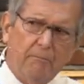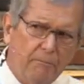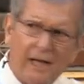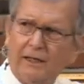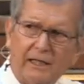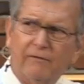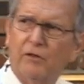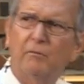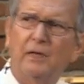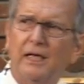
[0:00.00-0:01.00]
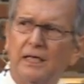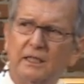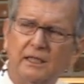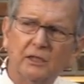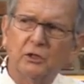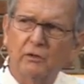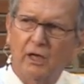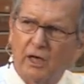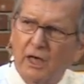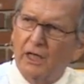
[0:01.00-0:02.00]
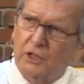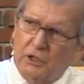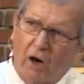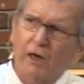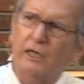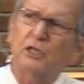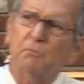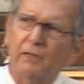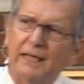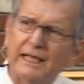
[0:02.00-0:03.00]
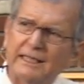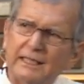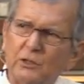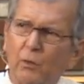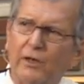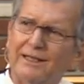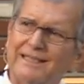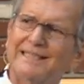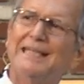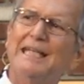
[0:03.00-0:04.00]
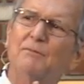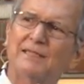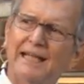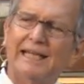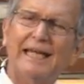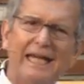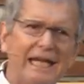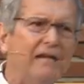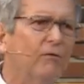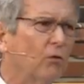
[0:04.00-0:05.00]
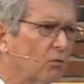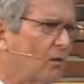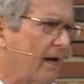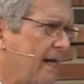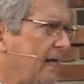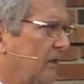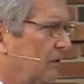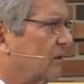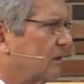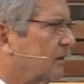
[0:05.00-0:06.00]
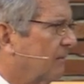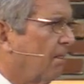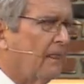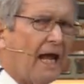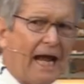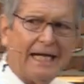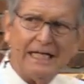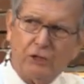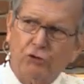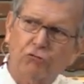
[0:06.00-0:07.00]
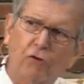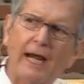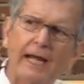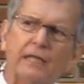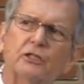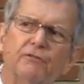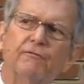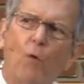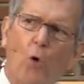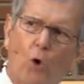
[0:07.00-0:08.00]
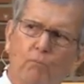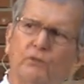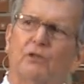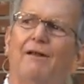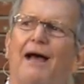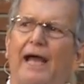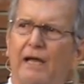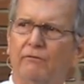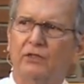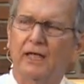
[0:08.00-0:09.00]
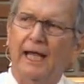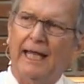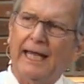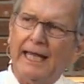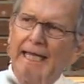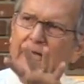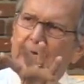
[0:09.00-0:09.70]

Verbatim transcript: belly of the beast, into the darkest places where it seems that evil reigns. And he transforms lives, he